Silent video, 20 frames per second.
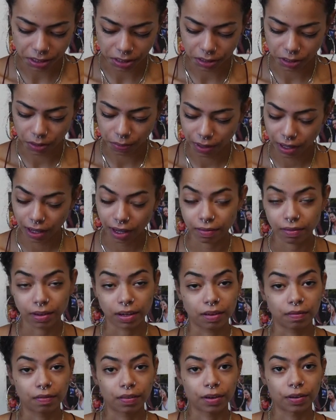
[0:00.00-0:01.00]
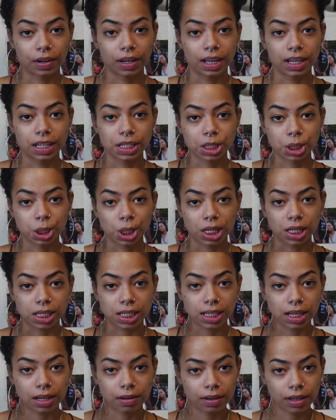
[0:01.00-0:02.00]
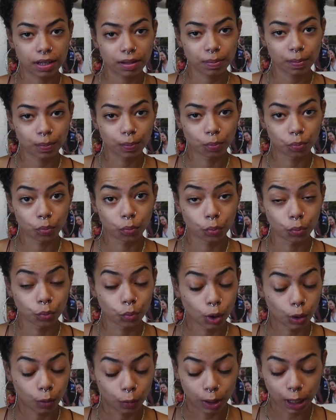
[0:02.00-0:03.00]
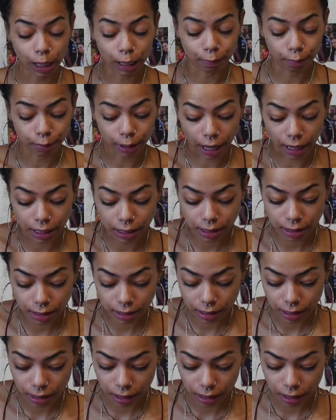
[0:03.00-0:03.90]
so you might have a very nice chest area. We love that.